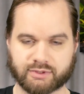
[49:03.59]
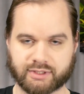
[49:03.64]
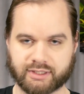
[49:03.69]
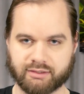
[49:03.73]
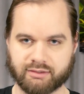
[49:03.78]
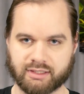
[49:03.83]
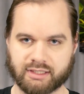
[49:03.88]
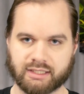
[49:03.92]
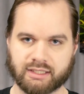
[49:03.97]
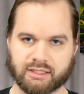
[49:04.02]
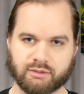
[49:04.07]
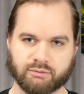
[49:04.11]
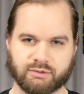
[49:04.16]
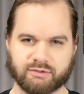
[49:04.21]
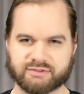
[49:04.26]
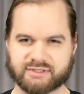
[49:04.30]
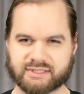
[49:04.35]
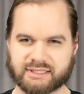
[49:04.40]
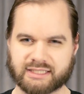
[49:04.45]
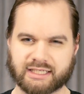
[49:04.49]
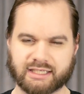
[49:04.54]
Right?
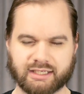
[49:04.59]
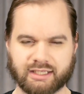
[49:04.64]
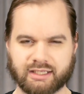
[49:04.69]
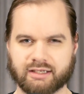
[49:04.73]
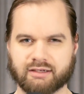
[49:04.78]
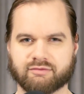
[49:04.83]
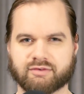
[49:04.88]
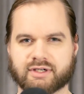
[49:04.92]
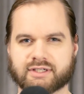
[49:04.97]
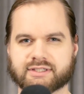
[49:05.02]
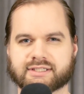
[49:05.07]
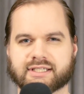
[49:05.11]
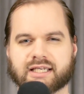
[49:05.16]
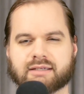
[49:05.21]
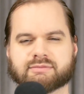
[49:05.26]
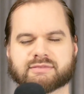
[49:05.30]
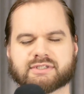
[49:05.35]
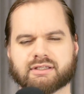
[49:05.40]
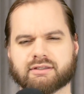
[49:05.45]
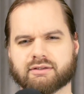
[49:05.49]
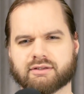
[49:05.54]
We've seen that in various
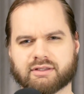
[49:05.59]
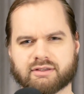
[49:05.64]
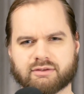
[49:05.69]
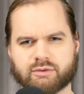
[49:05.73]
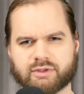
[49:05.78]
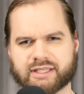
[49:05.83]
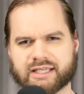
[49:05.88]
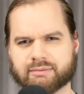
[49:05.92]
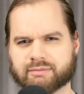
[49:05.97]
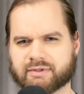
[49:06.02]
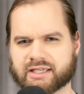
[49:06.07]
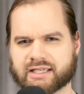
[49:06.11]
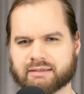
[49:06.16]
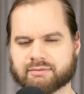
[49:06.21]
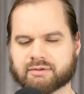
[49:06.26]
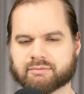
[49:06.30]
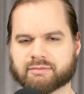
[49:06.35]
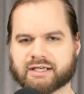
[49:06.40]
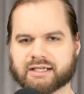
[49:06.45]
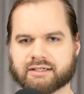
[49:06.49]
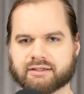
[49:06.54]
games. The only game that came
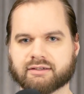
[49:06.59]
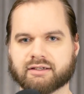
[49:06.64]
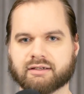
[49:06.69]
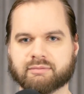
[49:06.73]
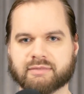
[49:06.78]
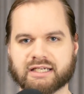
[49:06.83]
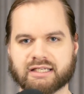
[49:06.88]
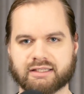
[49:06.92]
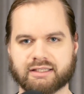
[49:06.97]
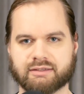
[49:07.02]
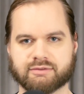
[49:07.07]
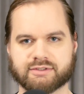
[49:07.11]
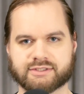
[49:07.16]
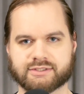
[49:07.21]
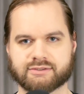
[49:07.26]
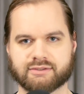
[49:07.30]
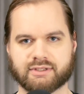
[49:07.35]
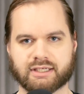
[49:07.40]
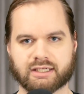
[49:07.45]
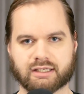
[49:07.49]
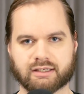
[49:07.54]
to mind immediately
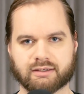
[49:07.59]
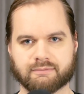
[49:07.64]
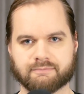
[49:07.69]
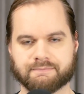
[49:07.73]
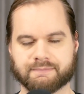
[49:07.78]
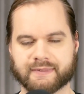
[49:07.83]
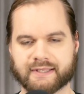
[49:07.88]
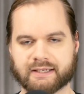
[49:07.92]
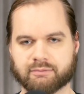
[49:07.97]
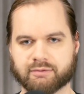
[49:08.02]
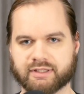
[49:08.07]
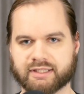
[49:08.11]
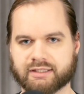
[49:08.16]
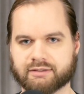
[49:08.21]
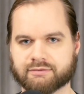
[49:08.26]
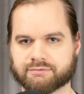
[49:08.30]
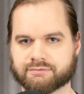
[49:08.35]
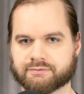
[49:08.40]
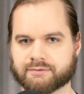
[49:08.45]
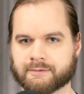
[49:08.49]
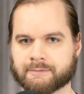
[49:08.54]
was I
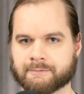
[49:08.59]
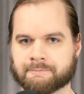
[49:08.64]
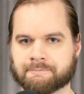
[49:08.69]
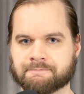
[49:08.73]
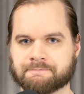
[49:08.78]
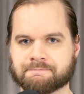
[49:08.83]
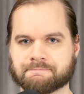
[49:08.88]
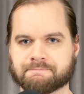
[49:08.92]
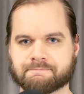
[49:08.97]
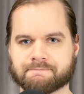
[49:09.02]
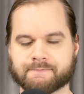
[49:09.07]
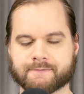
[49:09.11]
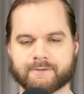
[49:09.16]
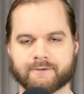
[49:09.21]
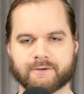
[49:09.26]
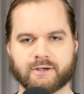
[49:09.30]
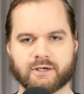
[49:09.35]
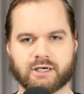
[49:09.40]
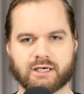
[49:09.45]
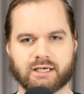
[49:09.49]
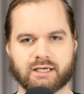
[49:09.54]
believe.
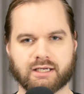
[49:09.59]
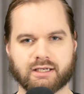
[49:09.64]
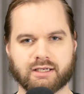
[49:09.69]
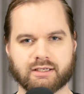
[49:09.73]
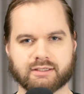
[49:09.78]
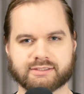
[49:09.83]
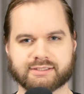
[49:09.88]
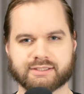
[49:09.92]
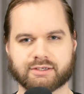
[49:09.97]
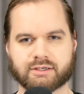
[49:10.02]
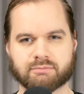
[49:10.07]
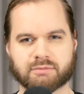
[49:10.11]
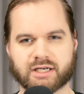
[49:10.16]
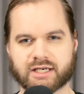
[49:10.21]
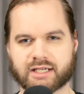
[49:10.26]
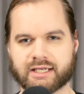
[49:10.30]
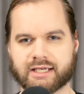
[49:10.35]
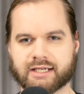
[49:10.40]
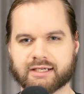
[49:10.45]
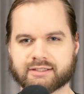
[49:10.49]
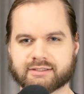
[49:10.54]
Secret of
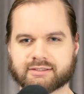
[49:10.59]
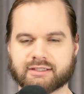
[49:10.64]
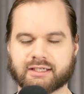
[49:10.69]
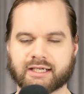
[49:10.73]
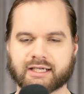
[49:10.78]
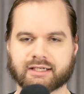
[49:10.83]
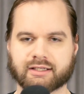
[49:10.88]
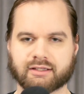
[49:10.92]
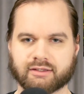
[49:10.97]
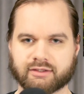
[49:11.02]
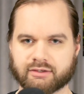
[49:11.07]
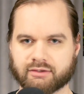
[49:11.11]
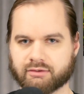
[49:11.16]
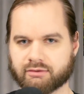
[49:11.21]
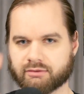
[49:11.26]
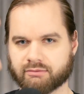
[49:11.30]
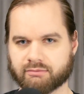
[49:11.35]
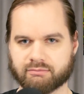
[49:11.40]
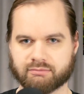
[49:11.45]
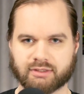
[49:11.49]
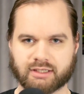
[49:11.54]
Mana had a
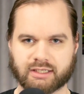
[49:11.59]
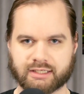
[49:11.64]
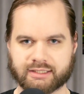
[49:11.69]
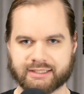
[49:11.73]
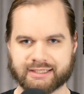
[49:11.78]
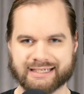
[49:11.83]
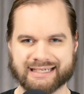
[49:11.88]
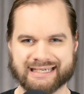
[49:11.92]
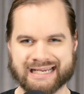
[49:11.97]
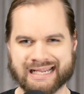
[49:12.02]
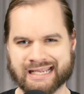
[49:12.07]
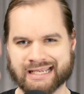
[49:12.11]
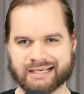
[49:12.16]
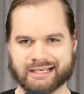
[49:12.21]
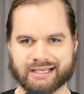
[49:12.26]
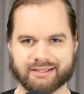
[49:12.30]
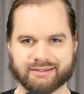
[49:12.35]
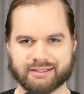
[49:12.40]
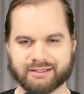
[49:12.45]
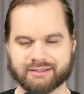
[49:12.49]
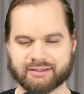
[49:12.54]
little, I think, an
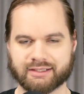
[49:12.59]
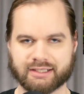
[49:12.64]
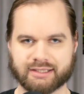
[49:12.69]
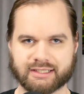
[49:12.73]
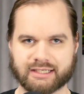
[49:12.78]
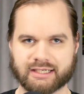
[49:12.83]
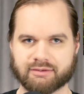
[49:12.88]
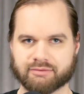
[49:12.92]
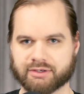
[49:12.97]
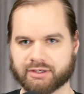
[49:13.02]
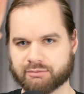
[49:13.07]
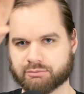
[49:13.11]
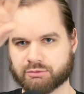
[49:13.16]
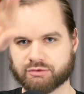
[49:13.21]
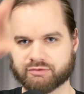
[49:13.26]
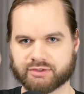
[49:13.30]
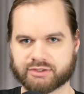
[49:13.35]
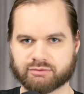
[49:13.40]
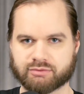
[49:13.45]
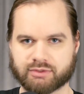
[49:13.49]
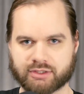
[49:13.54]
AI thing like that where you
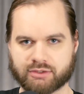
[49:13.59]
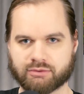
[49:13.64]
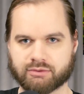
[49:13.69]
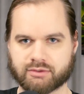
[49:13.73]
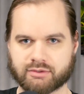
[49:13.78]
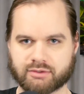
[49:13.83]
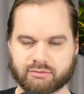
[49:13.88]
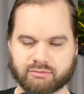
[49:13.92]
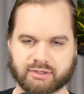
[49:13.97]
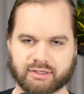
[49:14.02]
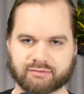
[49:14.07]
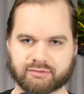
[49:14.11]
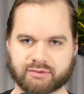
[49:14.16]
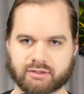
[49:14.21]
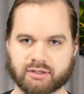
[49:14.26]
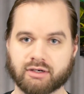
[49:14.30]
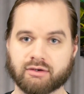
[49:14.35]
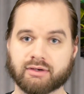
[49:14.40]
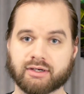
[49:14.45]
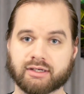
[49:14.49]
move it to one corner or whatever.